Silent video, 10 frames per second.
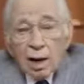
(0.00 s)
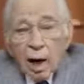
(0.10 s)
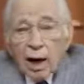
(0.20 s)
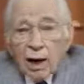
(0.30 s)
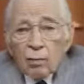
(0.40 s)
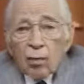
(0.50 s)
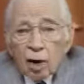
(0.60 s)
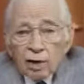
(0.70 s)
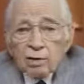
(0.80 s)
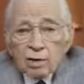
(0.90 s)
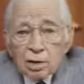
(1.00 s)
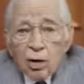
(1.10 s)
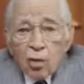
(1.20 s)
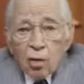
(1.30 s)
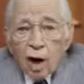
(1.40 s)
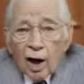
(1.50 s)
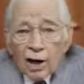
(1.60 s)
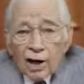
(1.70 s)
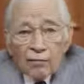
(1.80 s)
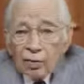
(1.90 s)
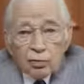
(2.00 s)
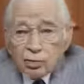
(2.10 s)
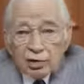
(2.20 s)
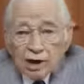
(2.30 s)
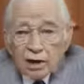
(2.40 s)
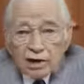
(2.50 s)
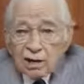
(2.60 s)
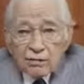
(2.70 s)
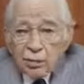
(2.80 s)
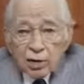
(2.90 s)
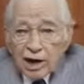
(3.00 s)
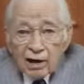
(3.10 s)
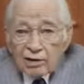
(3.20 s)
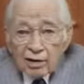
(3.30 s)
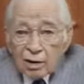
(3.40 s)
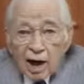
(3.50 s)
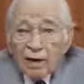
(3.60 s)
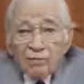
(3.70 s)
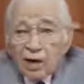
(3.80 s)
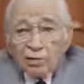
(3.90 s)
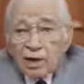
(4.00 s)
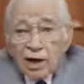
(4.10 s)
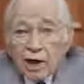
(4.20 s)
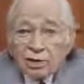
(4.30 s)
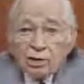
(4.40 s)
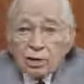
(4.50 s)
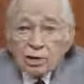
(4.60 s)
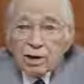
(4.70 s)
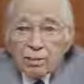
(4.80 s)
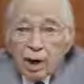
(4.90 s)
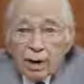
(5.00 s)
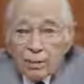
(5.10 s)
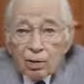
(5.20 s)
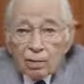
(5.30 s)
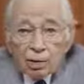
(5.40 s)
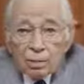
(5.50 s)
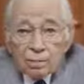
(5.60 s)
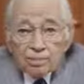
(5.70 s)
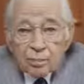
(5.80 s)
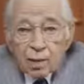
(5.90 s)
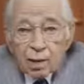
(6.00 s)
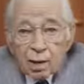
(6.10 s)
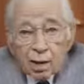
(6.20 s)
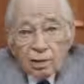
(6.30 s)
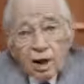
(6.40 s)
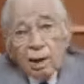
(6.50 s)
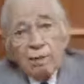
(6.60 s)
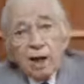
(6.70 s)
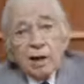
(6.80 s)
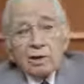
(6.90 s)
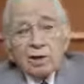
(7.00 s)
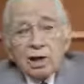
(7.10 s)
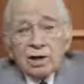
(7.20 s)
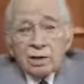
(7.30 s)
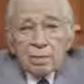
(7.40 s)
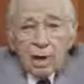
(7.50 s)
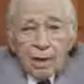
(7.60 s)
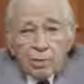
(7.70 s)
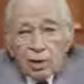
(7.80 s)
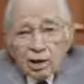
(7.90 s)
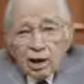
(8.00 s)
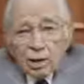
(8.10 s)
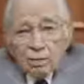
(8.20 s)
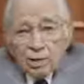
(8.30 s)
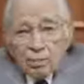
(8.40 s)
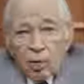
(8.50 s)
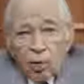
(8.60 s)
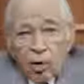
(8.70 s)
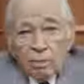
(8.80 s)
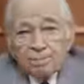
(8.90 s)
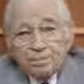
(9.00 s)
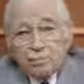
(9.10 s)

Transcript: I wanted to know why. Evolution can't give you an answer. I found the answer in the Bible. Then I began to study the Bible a little bit more.